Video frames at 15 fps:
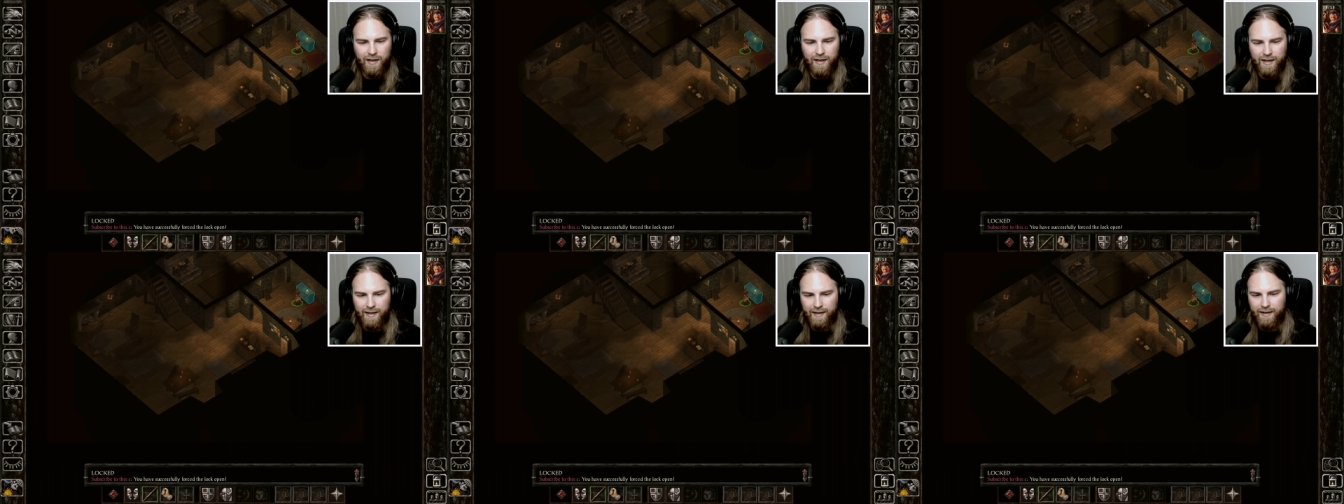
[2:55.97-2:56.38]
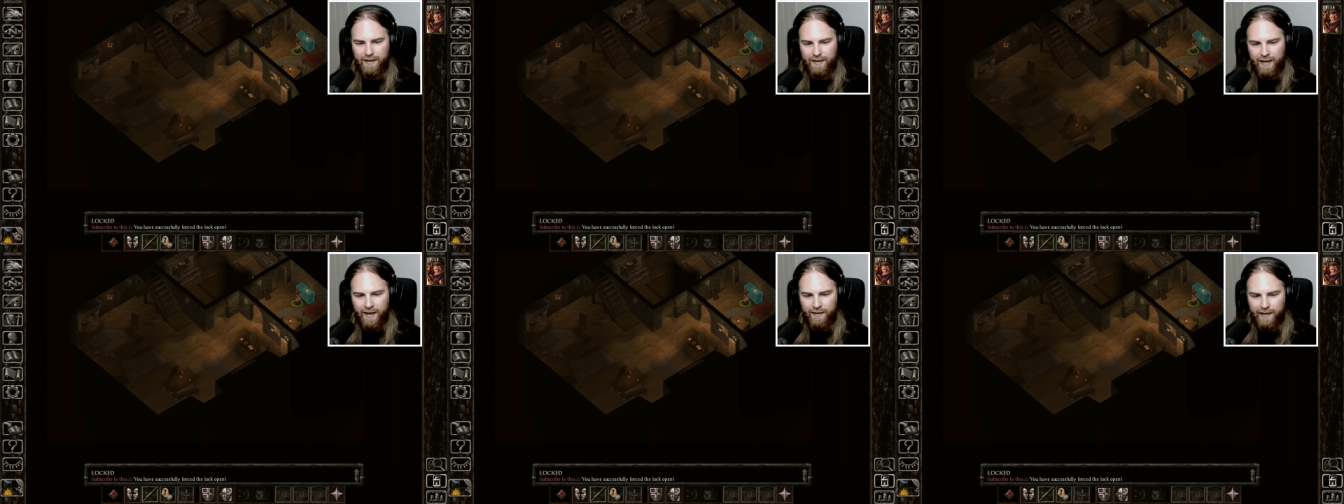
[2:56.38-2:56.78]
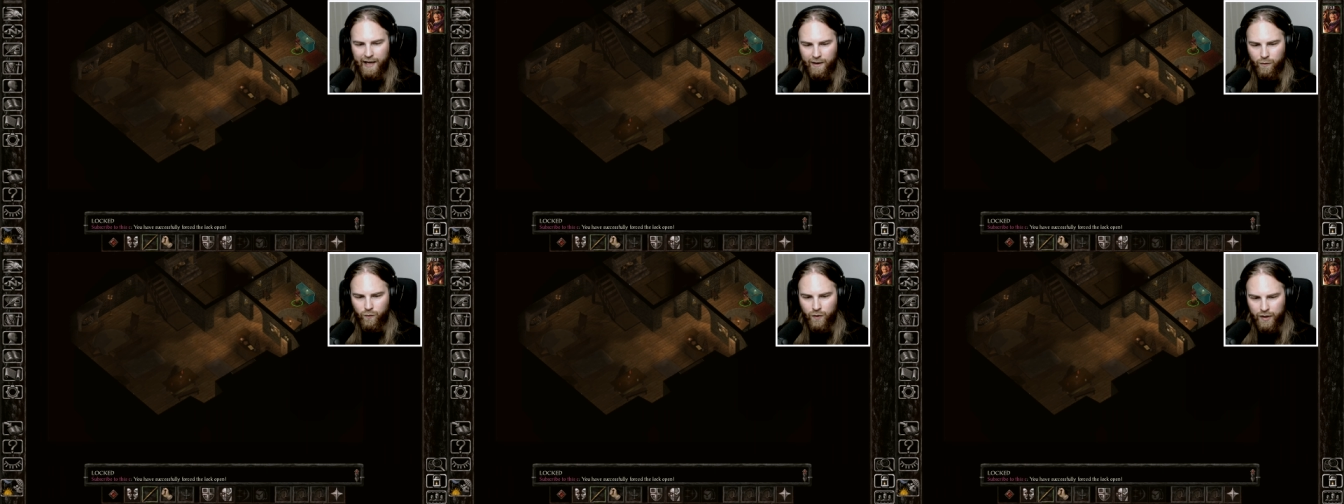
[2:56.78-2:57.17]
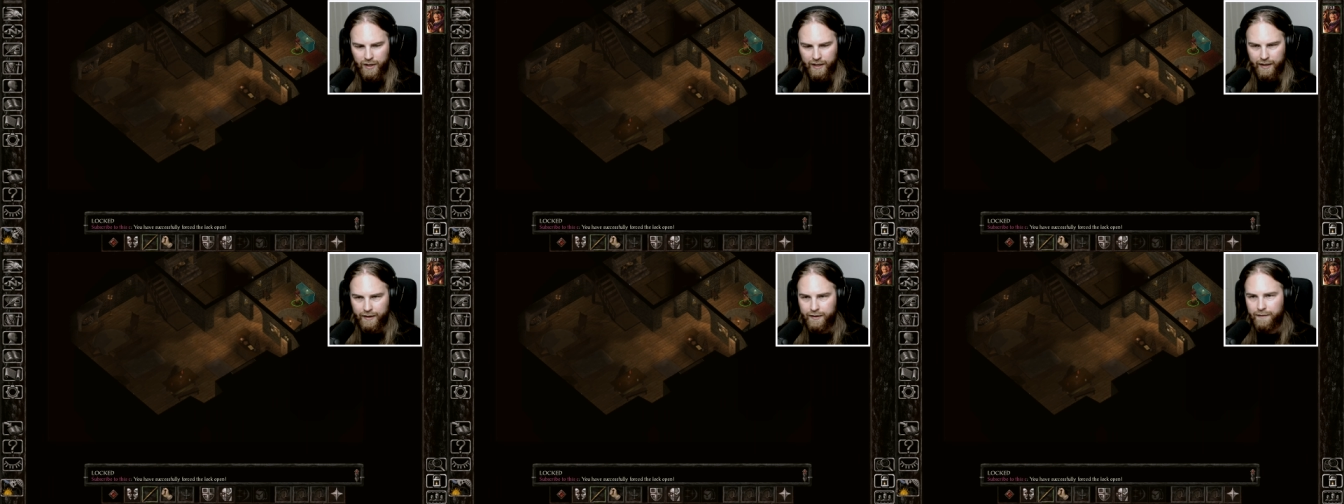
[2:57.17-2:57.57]
And yeah, that
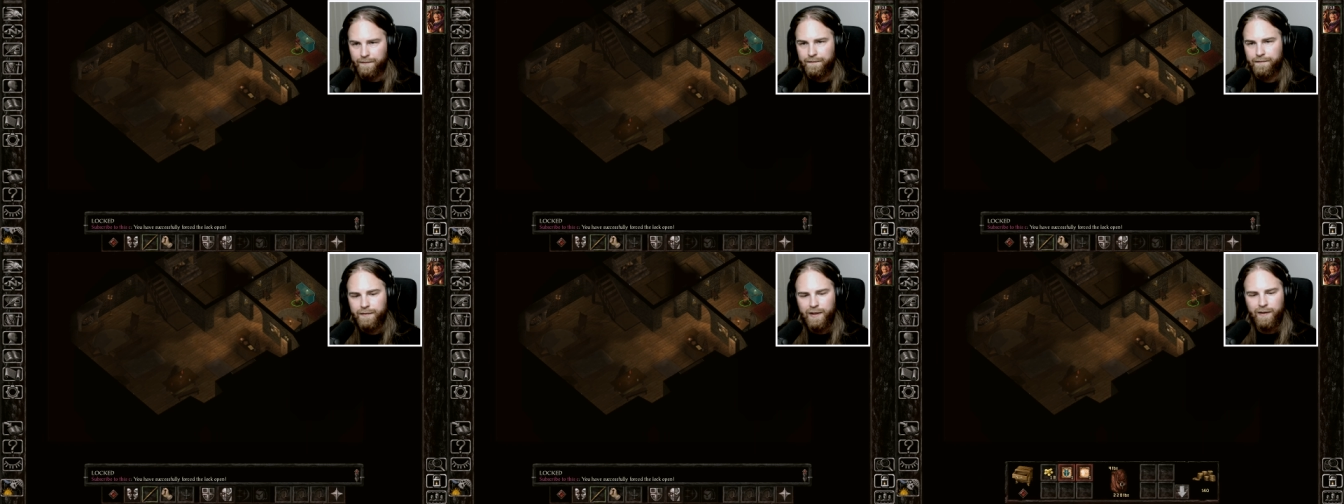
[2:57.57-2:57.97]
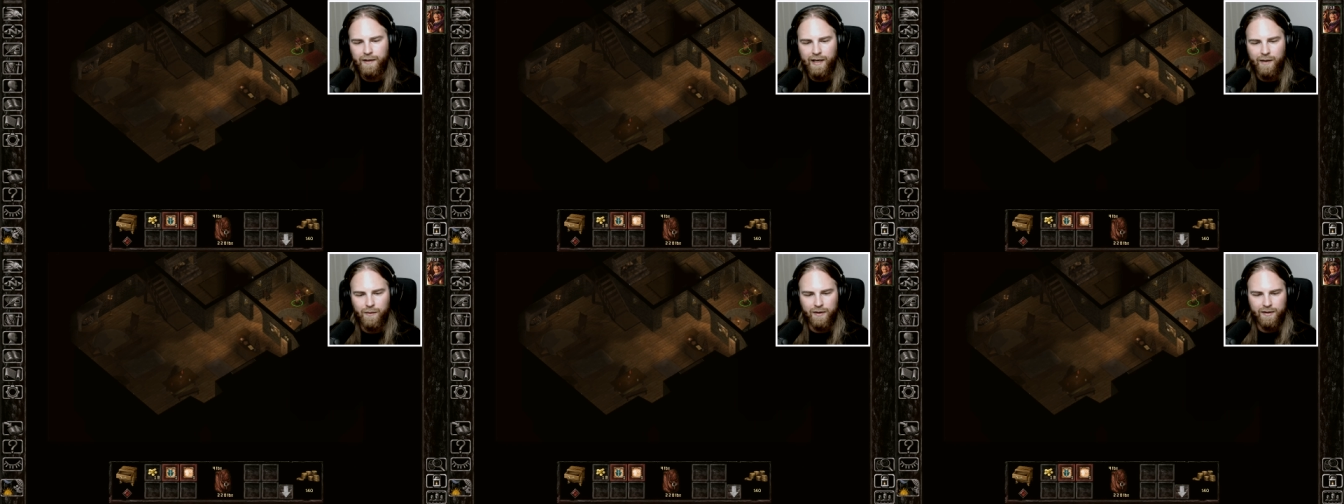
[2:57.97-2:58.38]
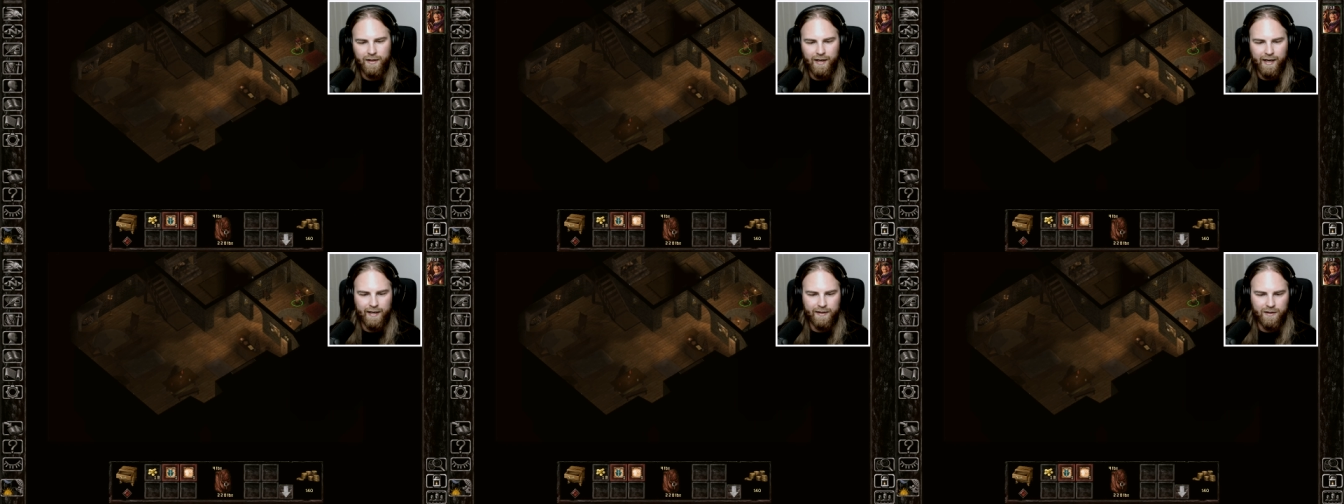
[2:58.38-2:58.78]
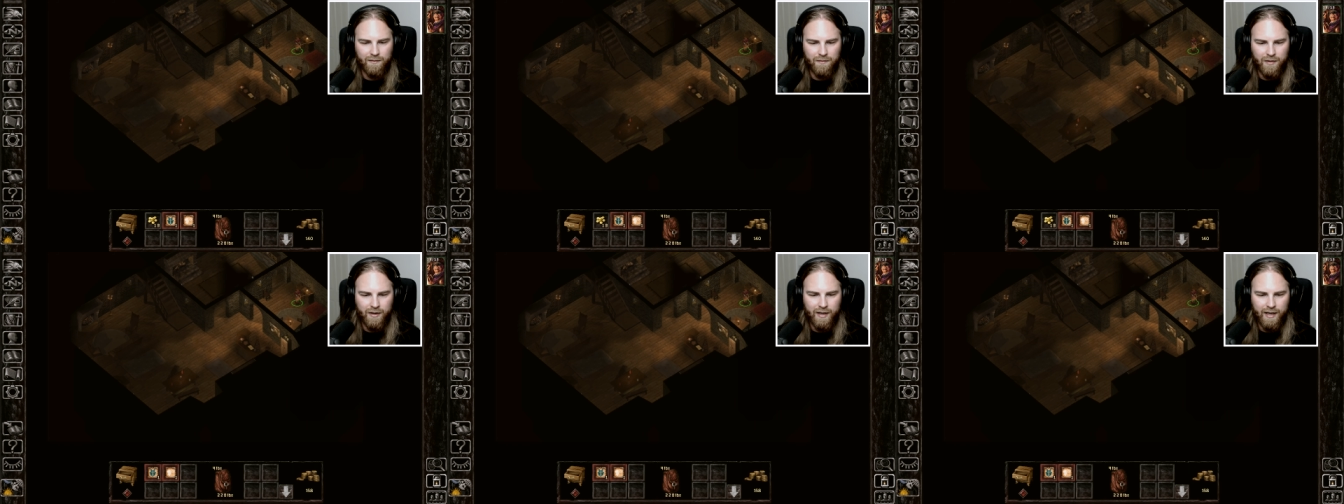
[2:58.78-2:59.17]
worked. Okay, what's in here?
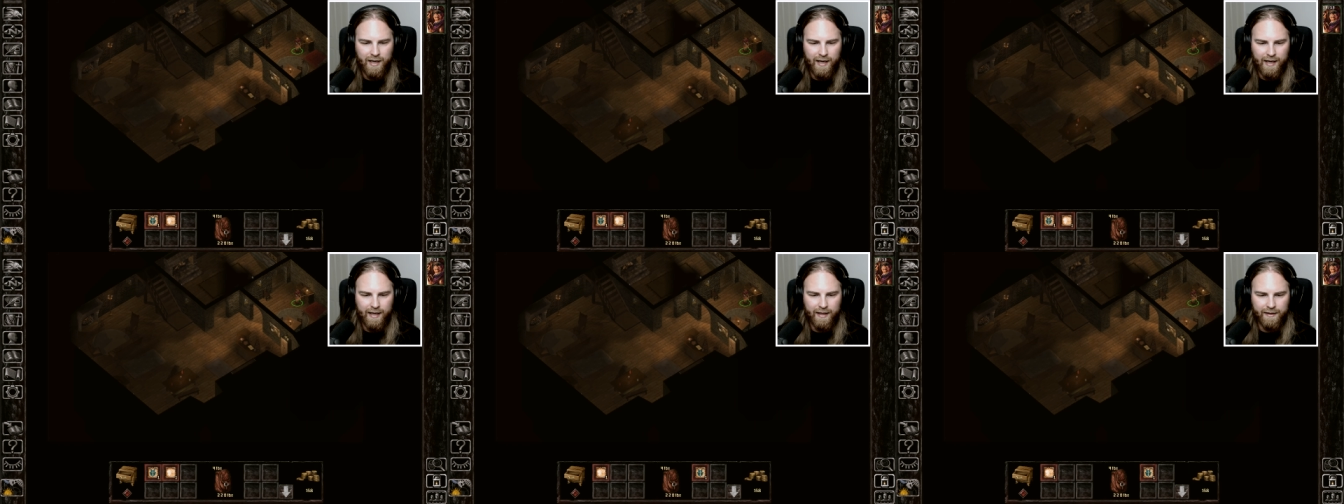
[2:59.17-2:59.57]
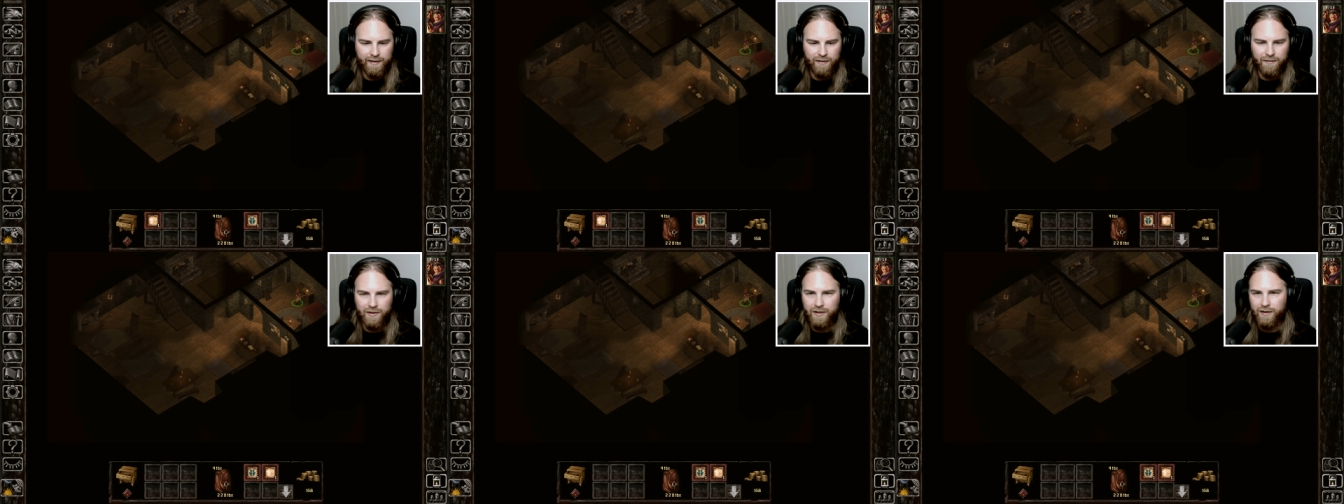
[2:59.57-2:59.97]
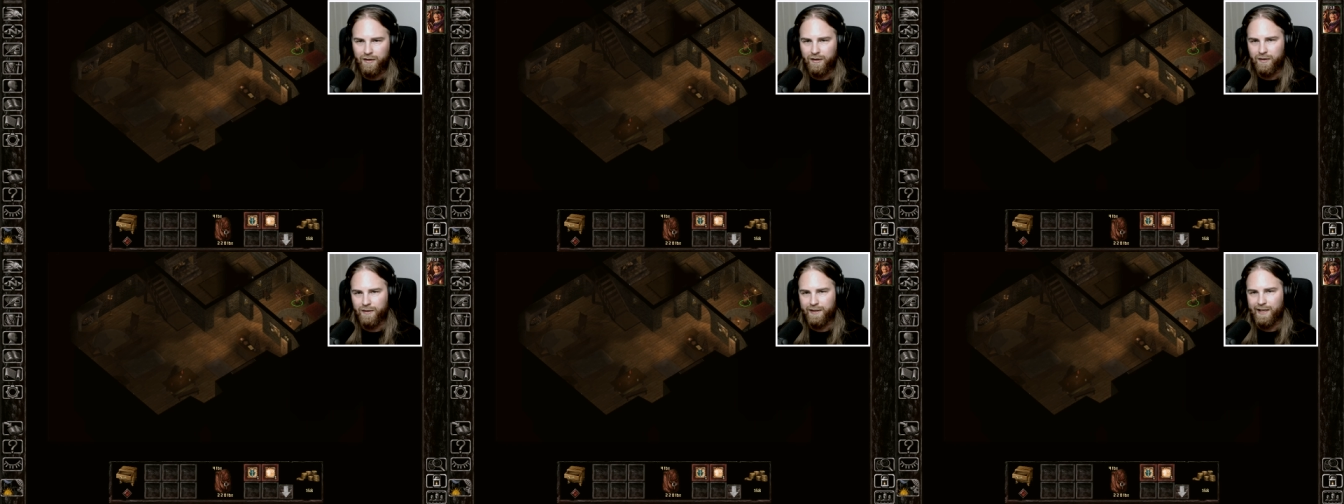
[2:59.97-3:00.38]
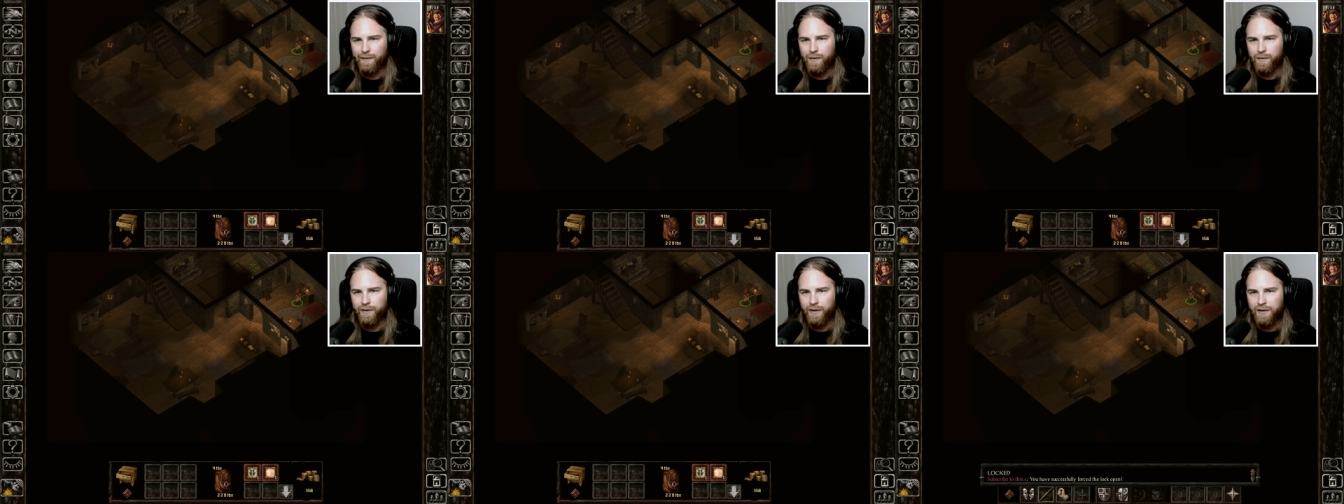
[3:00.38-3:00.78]
Some money and some scrolls that
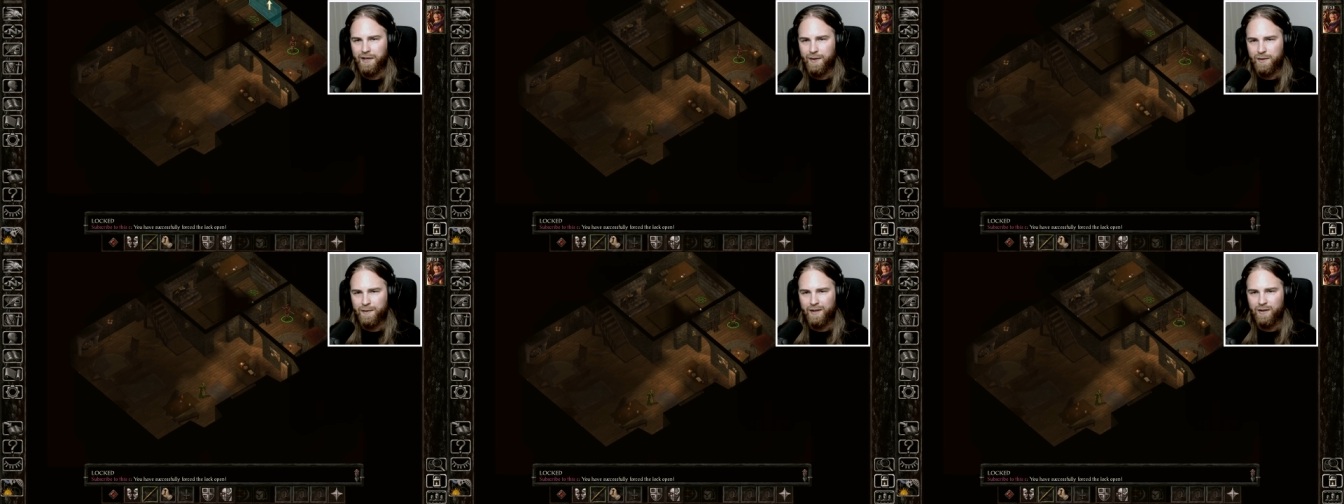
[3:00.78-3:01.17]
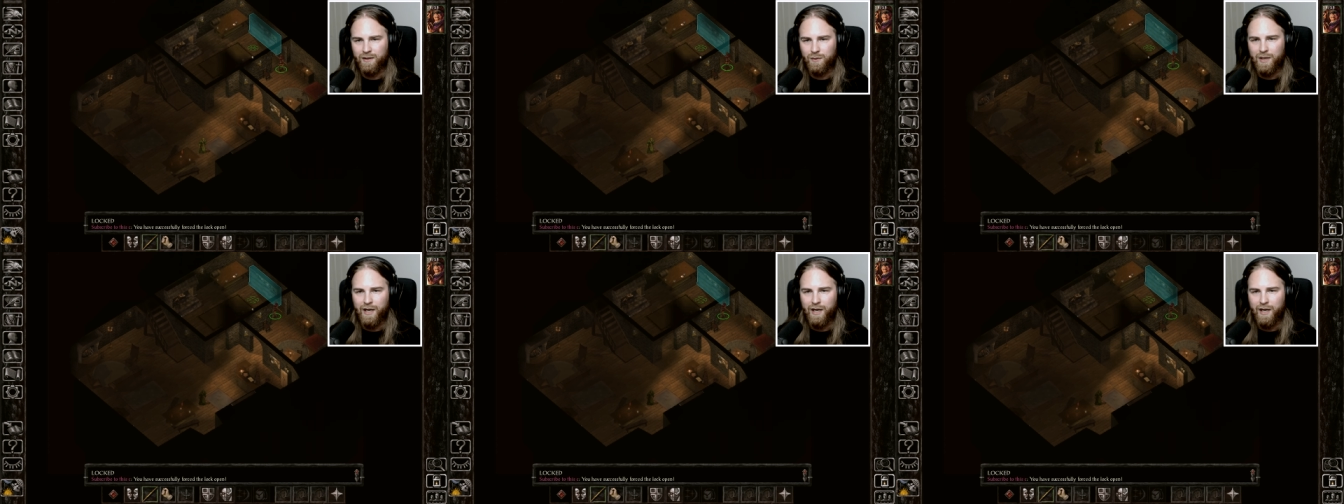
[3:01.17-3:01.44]
we will not use because